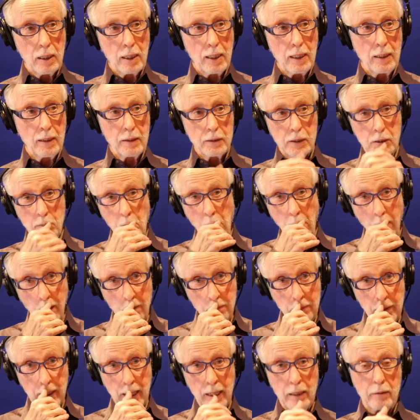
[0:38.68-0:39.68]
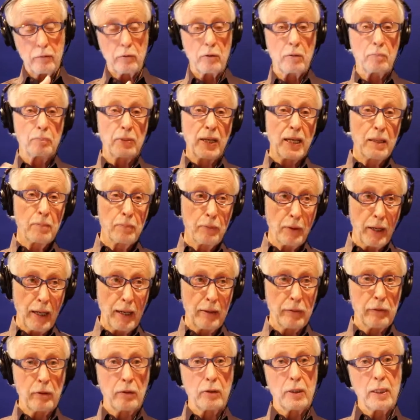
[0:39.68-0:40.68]
small breath or a big
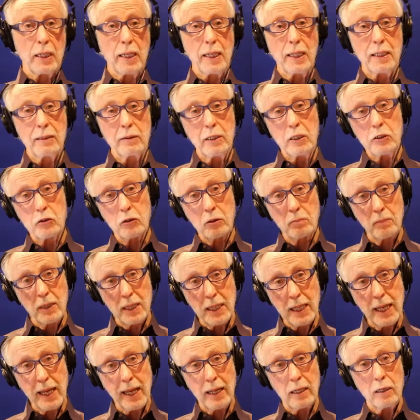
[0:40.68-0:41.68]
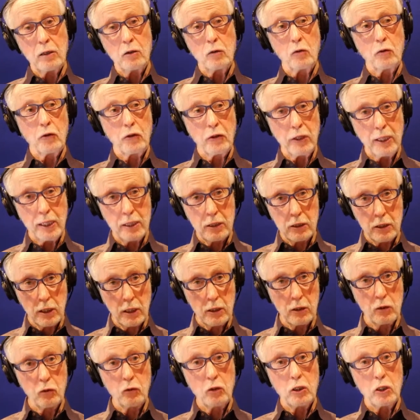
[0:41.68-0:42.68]
breath. Okay, these are mechanical things that
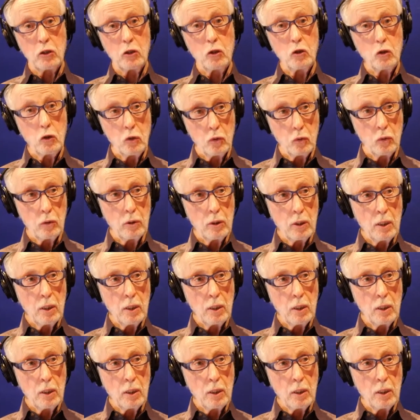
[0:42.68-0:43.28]
you can do.